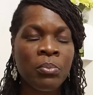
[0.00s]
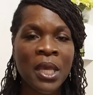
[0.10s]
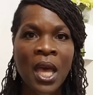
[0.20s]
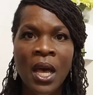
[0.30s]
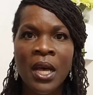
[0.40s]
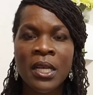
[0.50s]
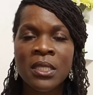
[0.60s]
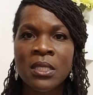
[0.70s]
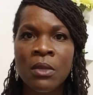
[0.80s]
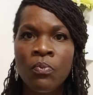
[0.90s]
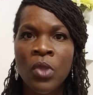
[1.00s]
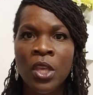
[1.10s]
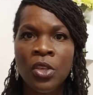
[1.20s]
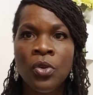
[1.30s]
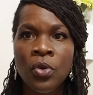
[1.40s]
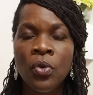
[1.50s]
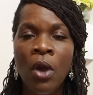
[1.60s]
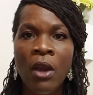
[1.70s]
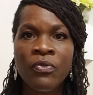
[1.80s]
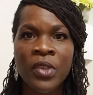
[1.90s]
because you
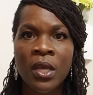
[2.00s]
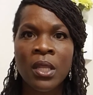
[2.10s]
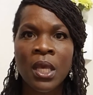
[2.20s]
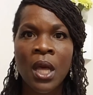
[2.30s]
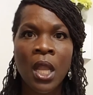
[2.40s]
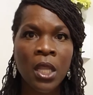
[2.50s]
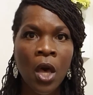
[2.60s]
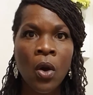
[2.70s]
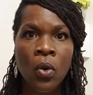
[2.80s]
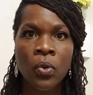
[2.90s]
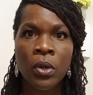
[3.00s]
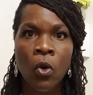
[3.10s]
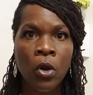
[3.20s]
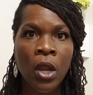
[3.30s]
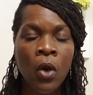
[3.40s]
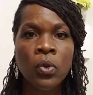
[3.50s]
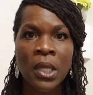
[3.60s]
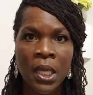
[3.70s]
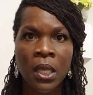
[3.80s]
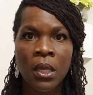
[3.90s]
are feeling alone or
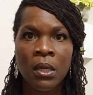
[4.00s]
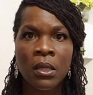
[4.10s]
lonely.